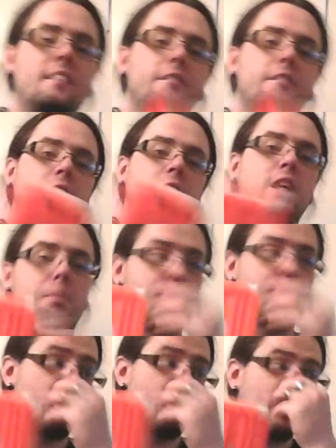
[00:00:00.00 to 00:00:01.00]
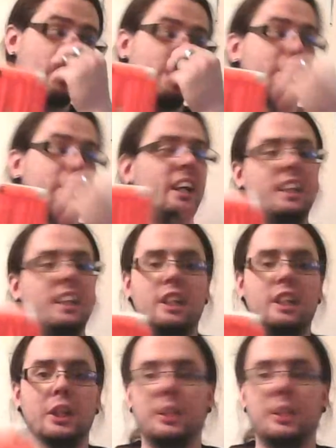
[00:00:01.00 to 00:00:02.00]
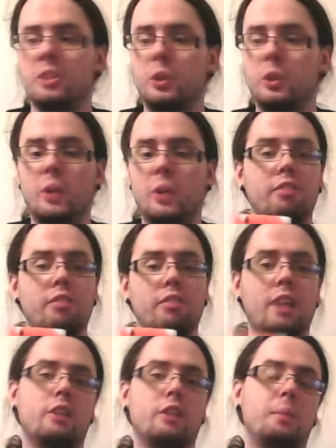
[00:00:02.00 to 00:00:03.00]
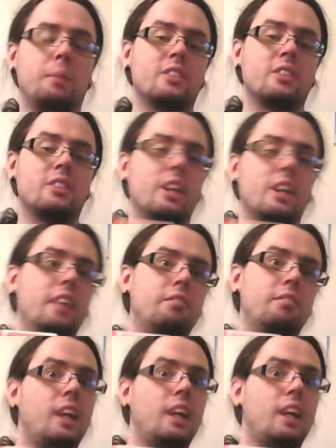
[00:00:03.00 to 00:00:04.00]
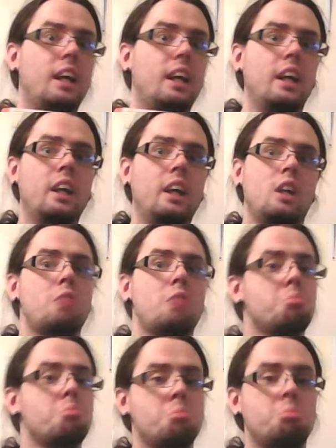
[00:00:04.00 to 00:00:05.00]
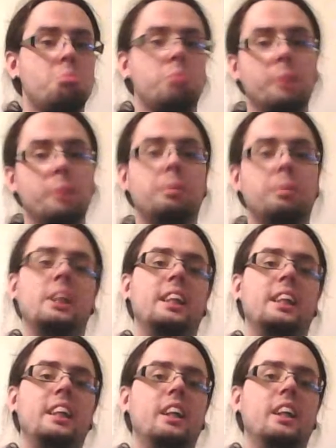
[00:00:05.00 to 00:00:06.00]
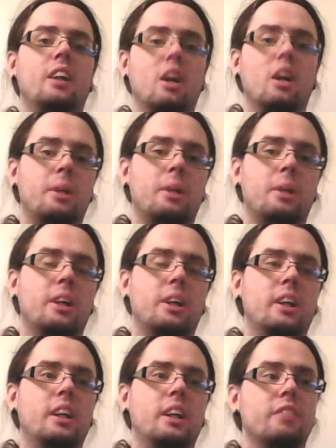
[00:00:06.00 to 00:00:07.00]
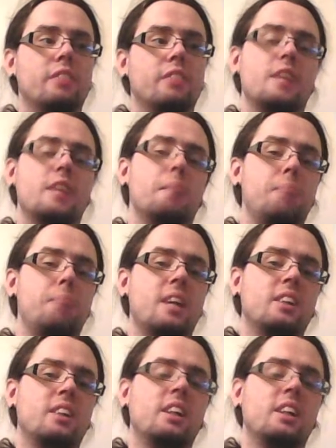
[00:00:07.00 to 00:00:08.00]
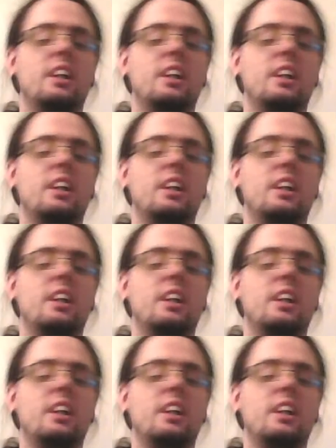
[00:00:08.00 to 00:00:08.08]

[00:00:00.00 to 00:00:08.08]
feed perfectly fine into a flywheel blaster and fly completely on par, if not better,